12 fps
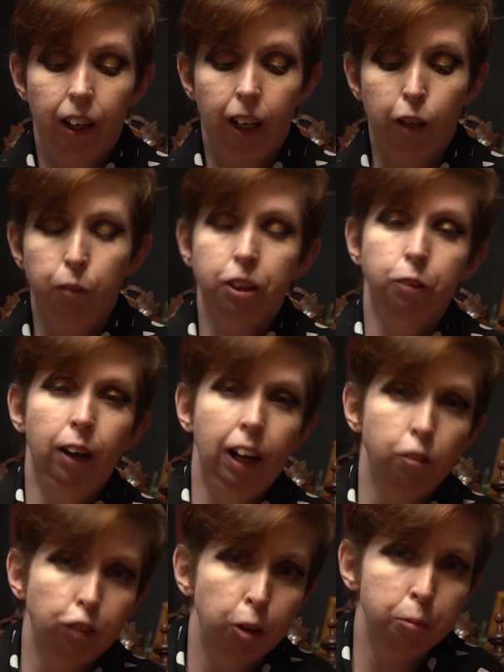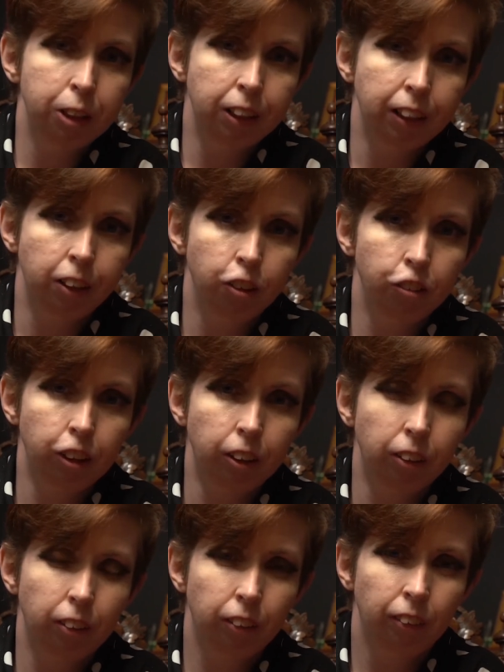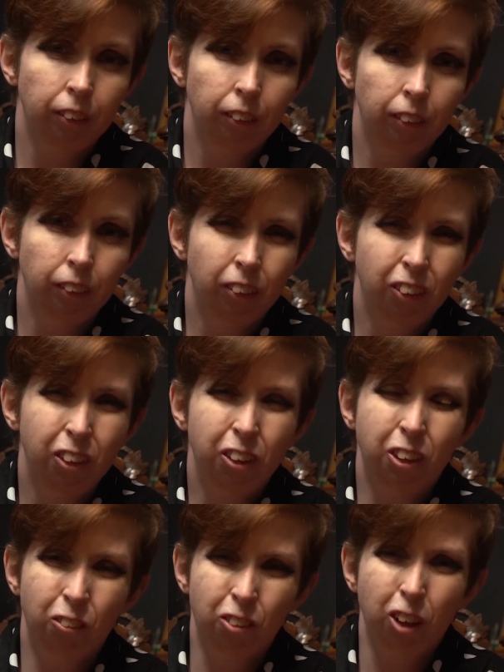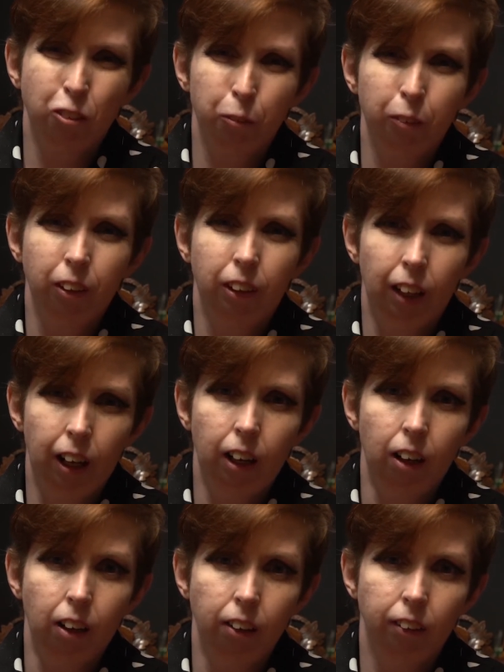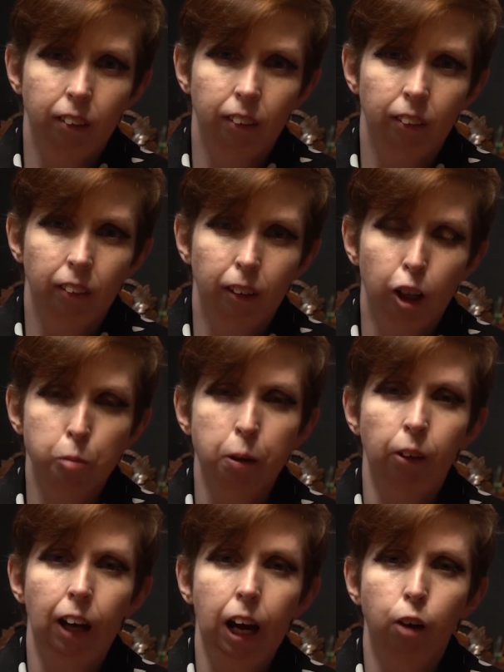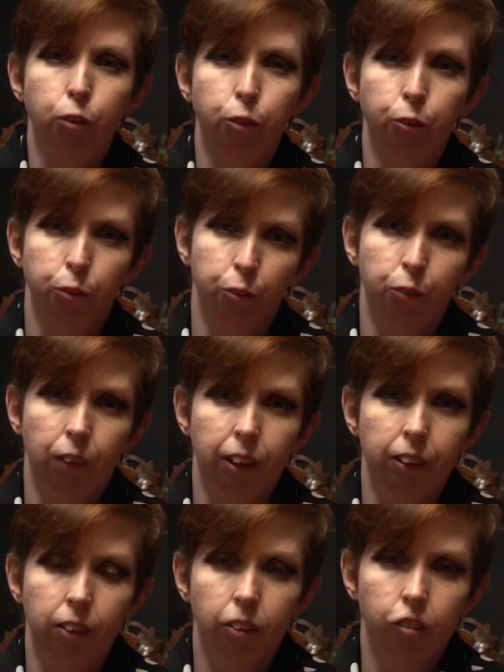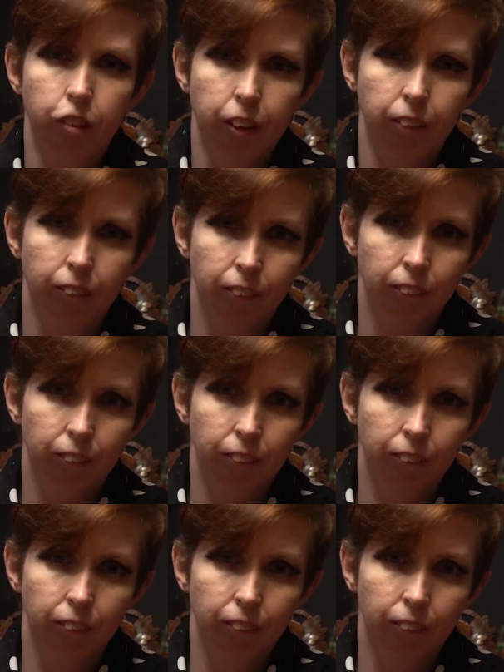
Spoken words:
And when you have limited energy, you start to really care about how you use that energy.